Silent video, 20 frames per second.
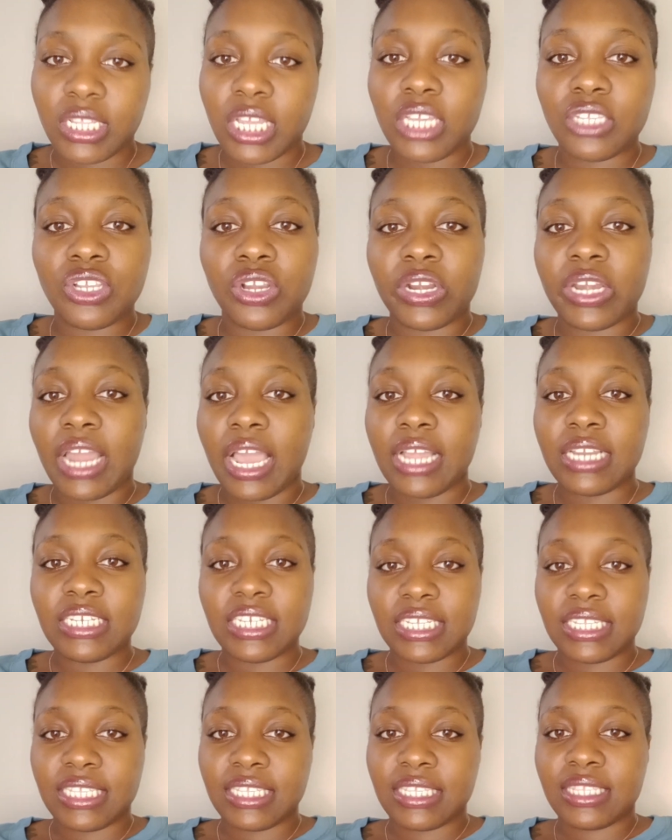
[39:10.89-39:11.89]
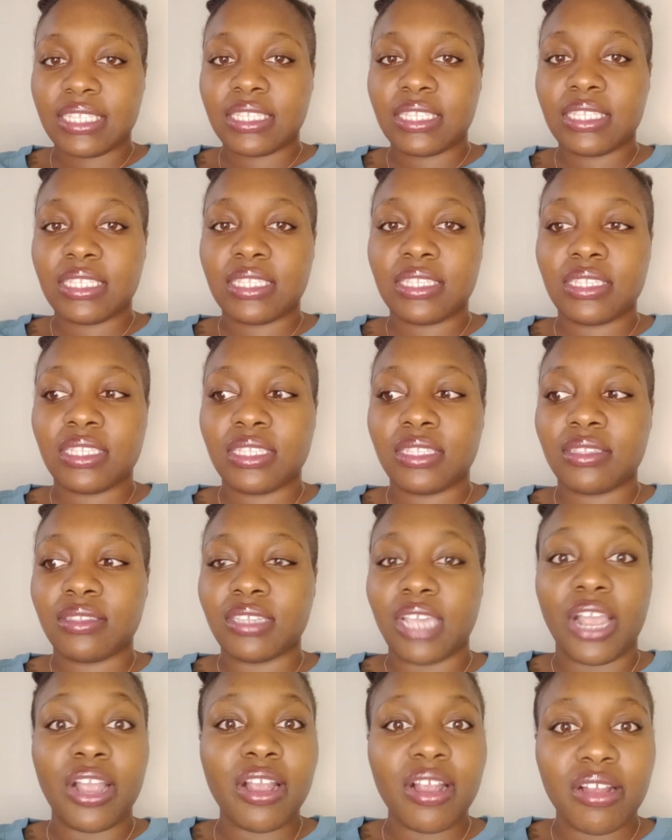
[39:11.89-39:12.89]
These are not just
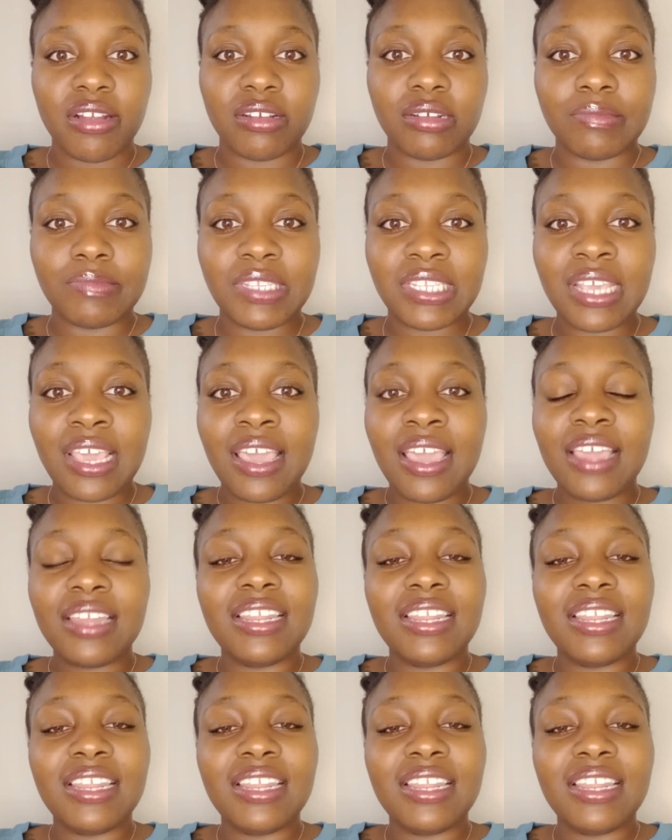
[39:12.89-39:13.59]
terms.